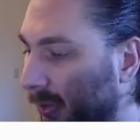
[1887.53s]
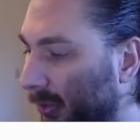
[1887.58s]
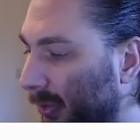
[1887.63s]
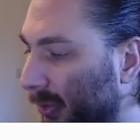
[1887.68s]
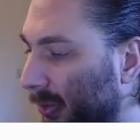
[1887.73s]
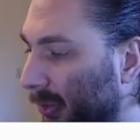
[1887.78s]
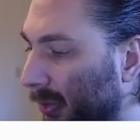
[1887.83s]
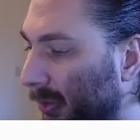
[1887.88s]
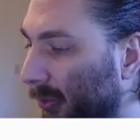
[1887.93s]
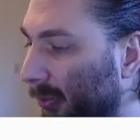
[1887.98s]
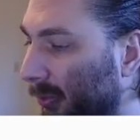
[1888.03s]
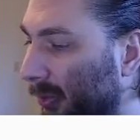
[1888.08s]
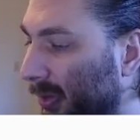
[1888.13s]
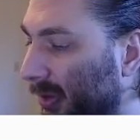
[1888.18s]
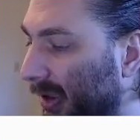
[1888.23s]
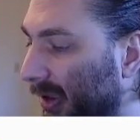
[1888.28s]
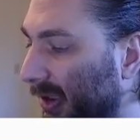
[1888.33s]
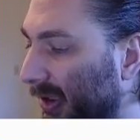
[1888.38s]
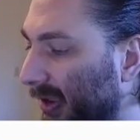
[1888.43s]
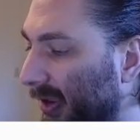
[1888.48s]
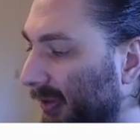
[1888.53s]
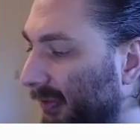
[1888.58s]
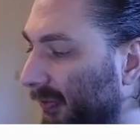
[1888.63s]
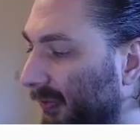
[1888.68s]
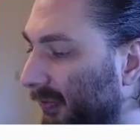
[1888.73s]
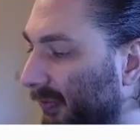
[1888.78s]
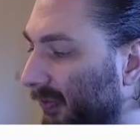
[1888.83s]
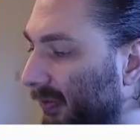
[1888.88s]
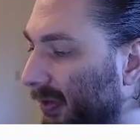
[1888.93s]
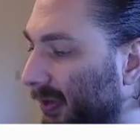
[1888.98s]
So we're going to say if
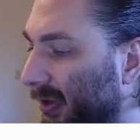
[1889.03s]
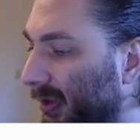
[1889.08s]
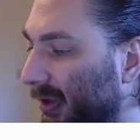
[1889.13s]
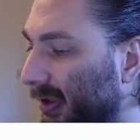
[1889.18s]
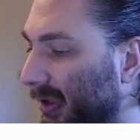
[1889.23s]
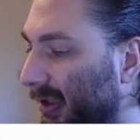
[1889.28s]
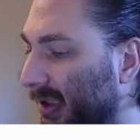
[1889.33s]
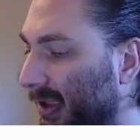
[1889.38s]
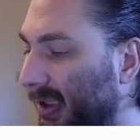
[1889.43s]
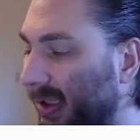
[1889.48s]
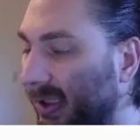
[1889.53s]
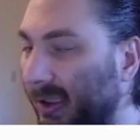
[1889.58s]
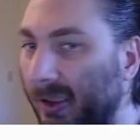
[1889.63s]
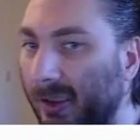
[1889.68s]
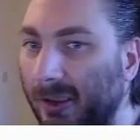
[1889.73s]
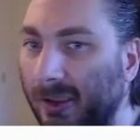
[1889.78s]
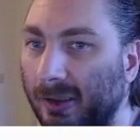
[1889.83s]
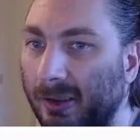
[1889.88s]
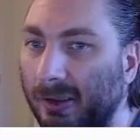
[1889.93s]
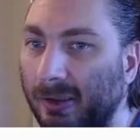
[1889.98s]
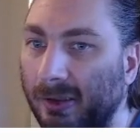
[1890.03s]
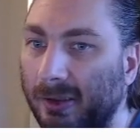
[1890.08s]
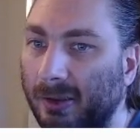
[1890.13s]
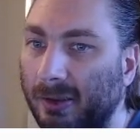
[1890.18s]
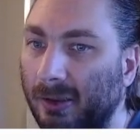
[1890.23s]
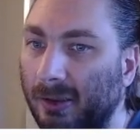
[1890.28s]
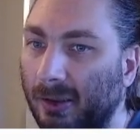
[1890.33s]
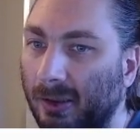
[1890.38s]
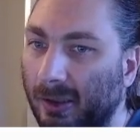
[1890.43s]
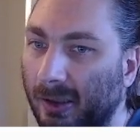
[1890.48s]
keys
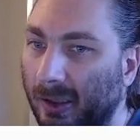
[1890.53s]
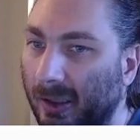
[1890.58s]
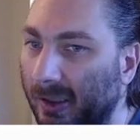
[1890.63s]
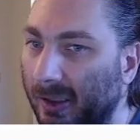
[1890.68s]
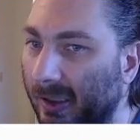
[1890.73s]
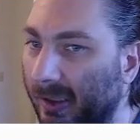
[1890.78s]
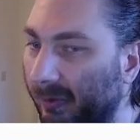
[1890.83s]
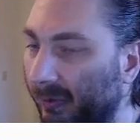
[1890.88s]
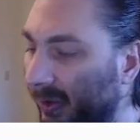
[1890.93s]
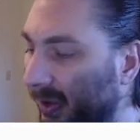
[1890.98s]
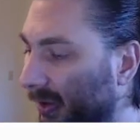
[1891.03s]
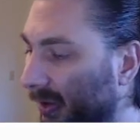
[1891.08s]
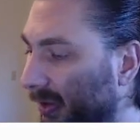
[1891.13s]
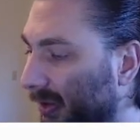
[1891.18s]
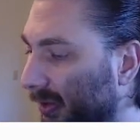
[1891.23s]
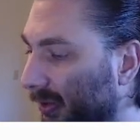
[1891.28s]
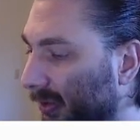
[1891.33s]
and give it